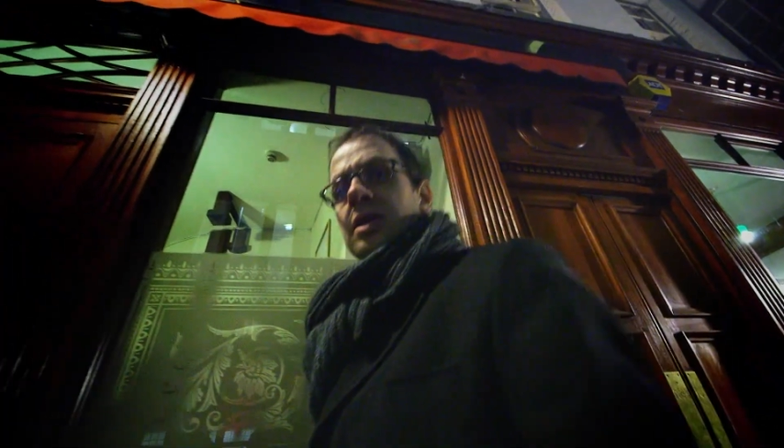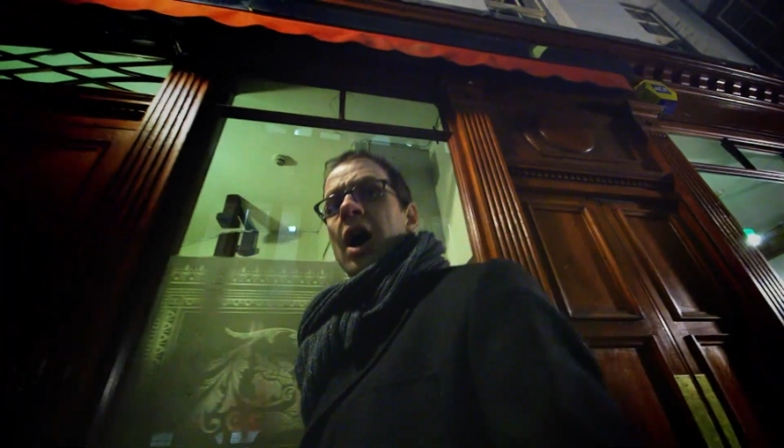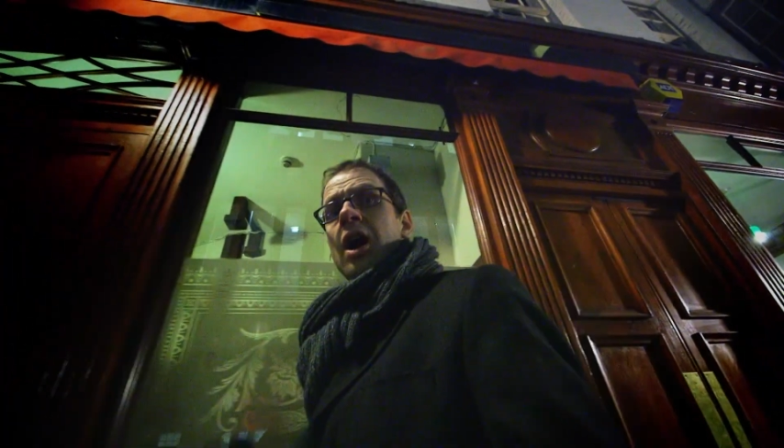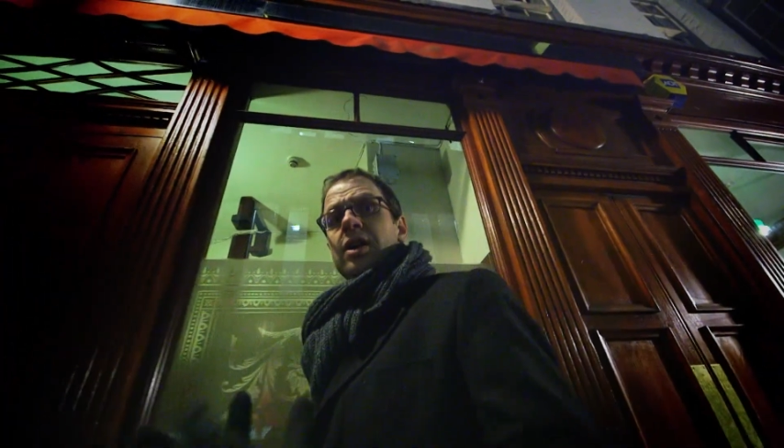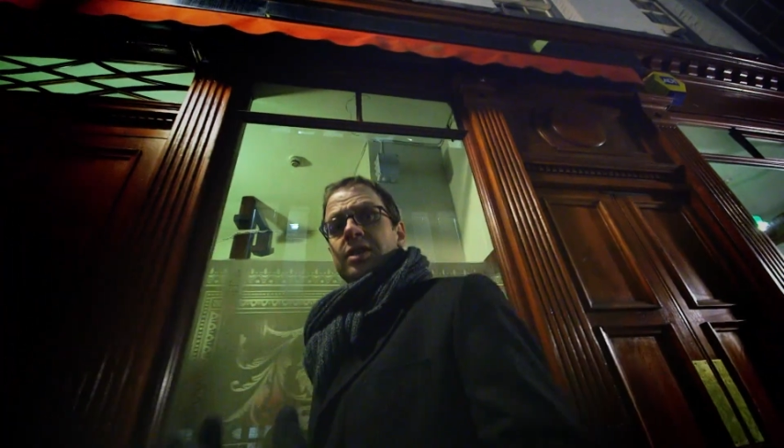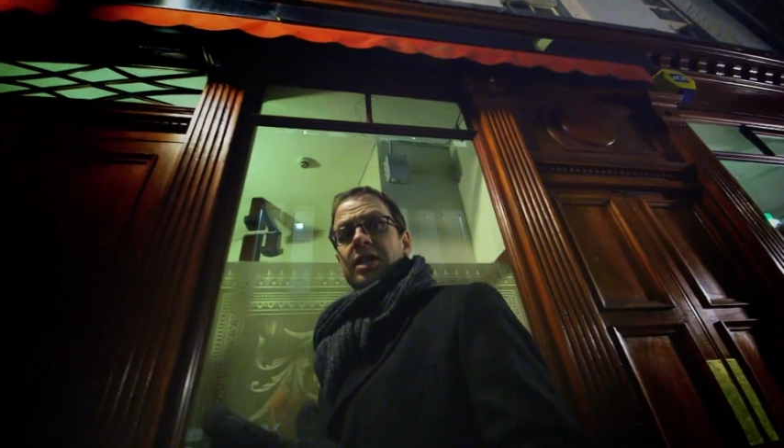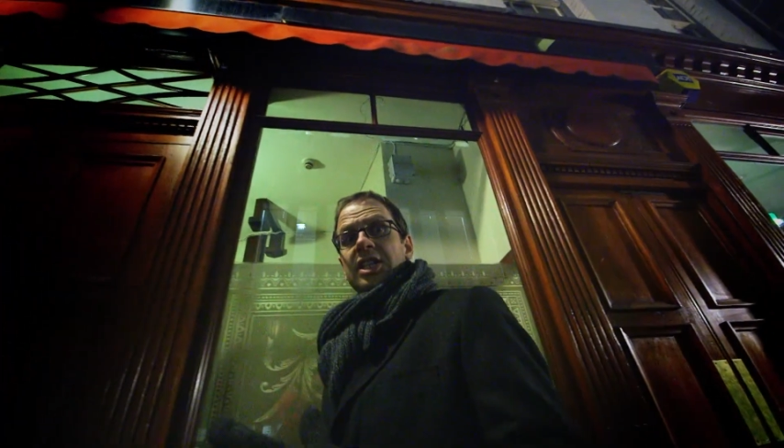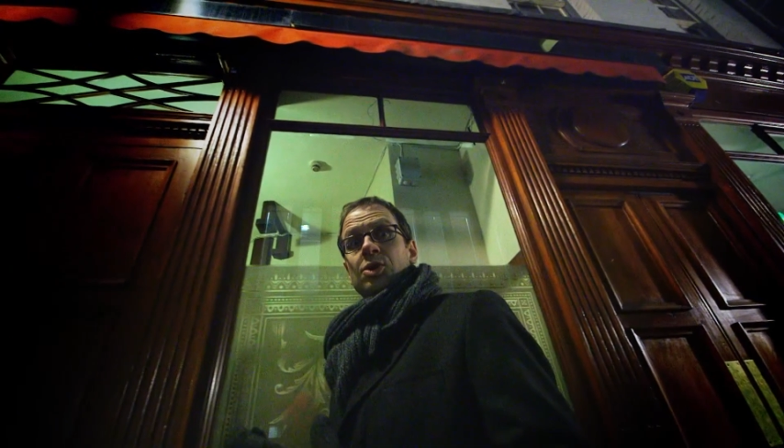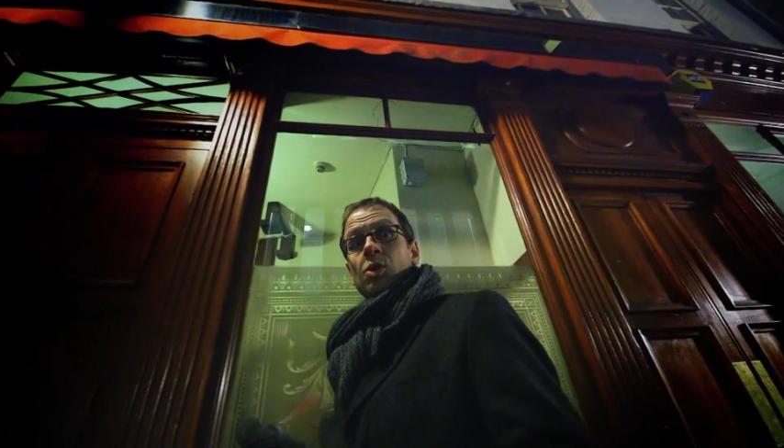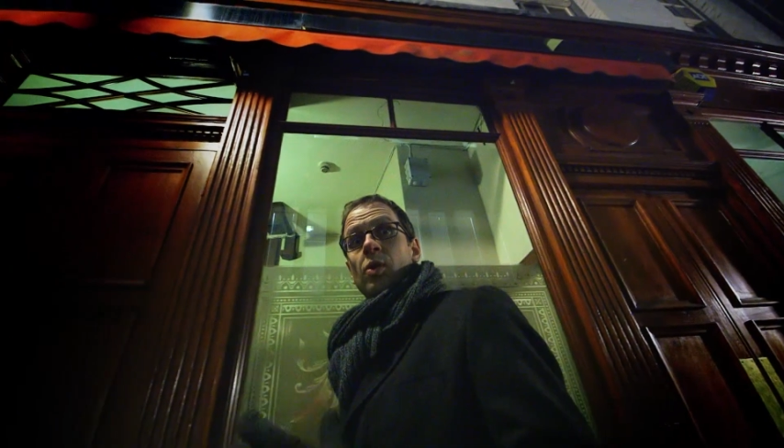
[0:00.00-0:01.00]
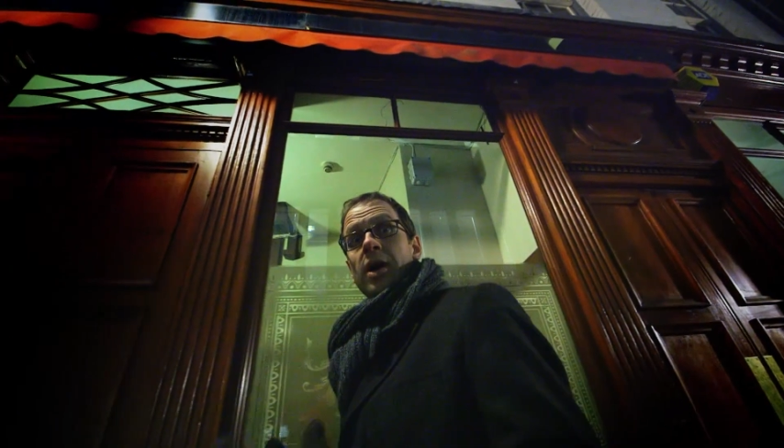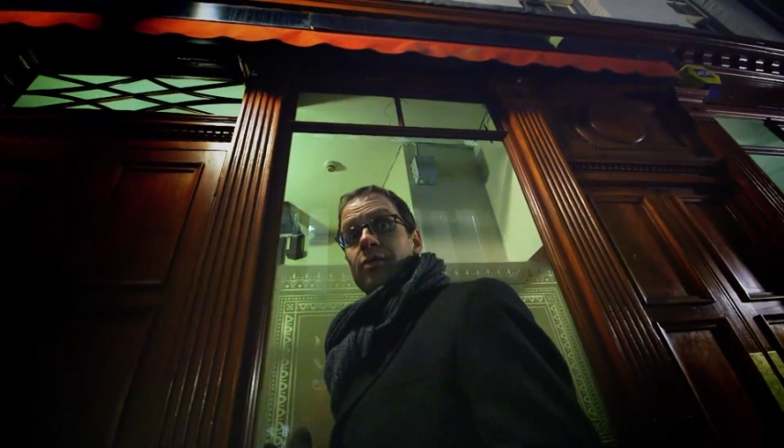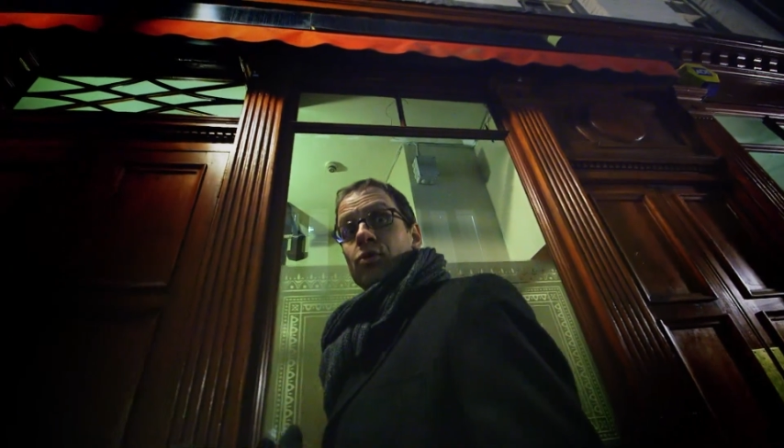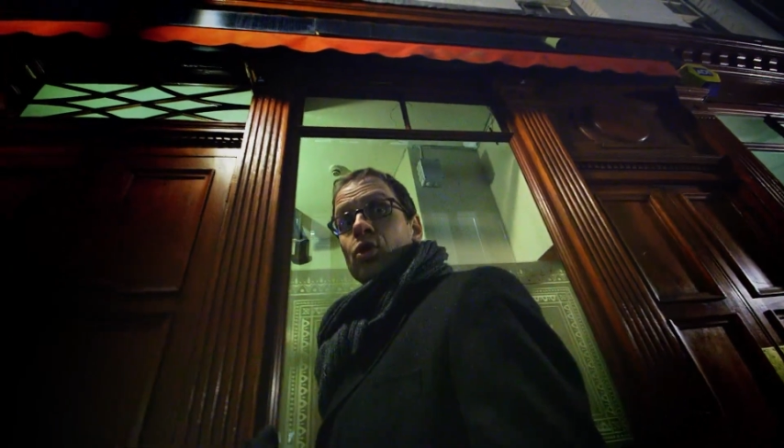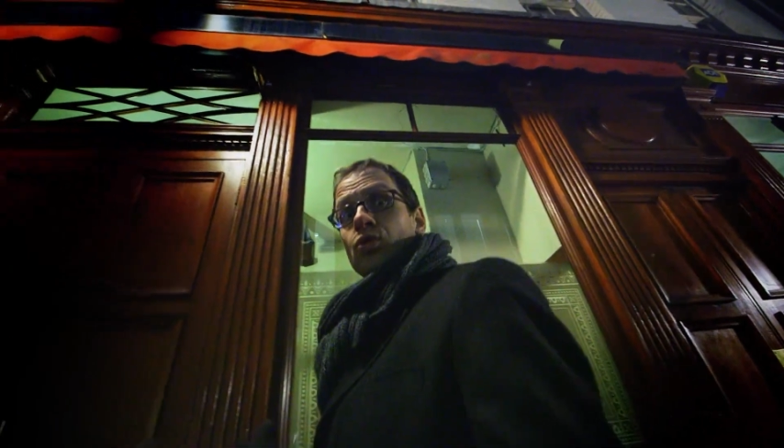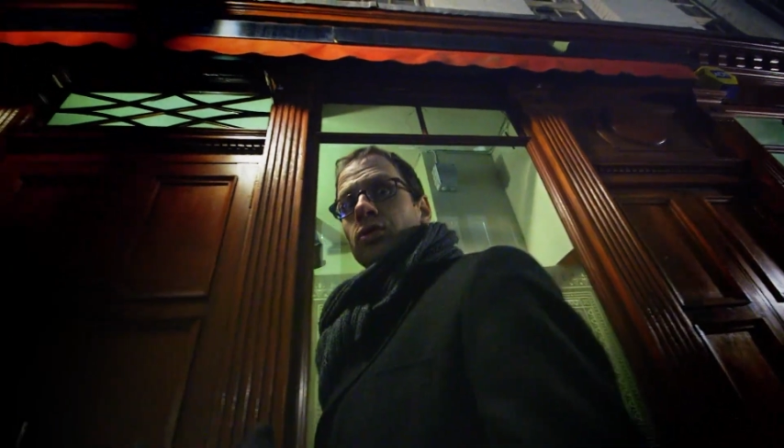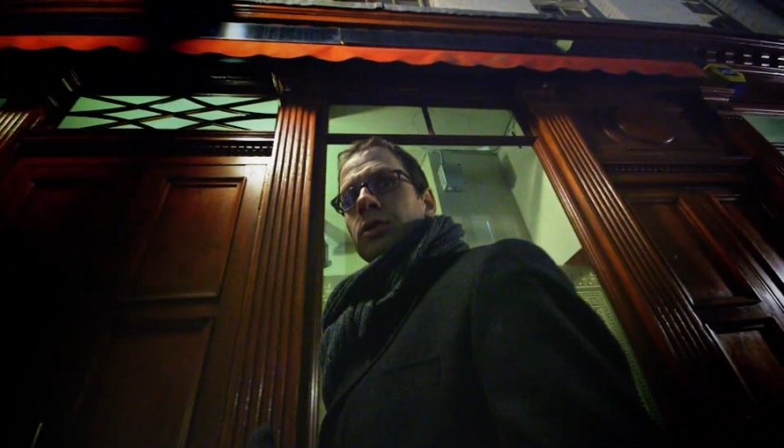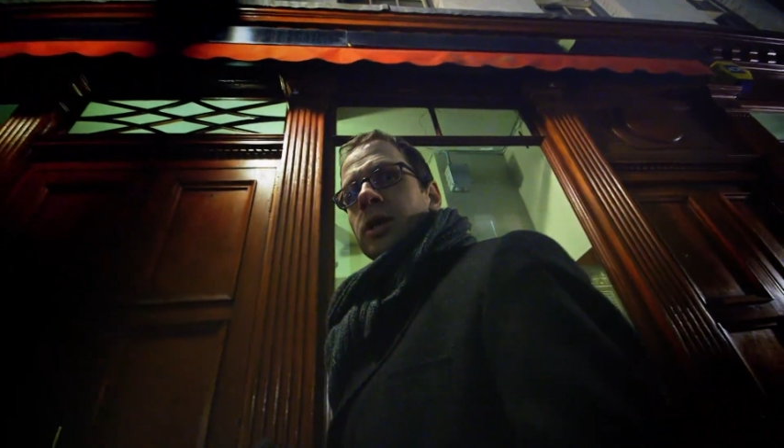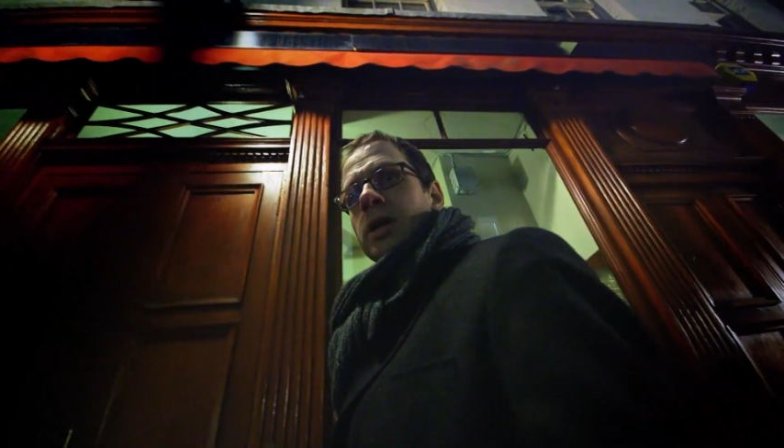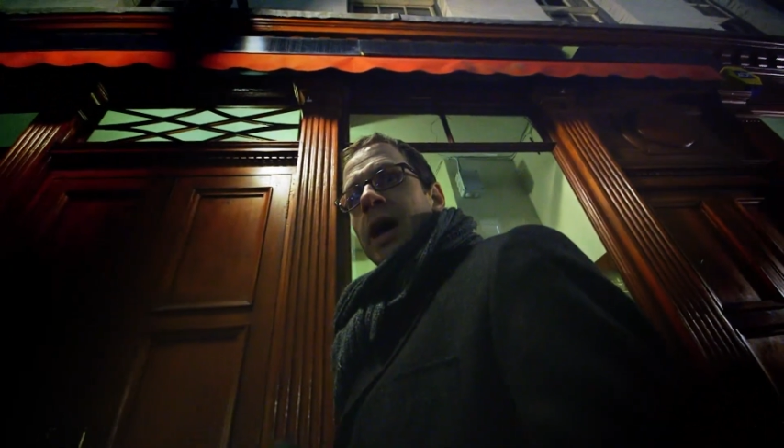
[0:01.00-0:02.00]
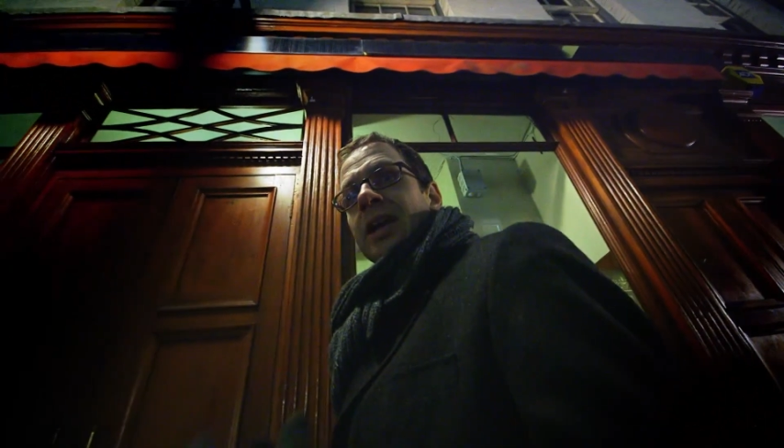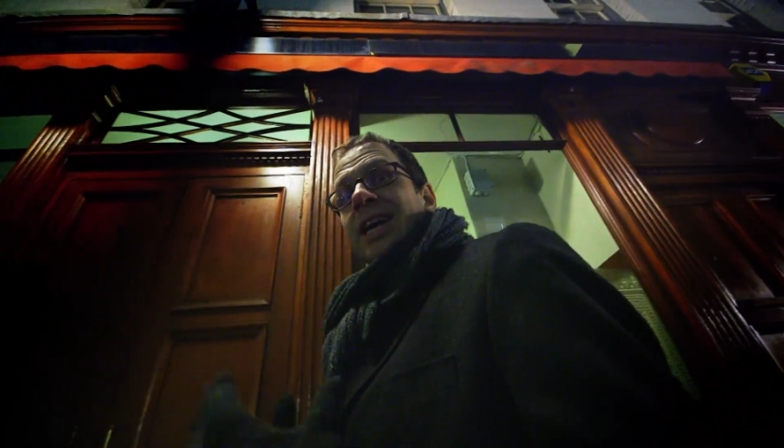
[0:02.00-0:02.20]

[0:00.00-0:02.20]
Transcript: hardened into a way of rule, and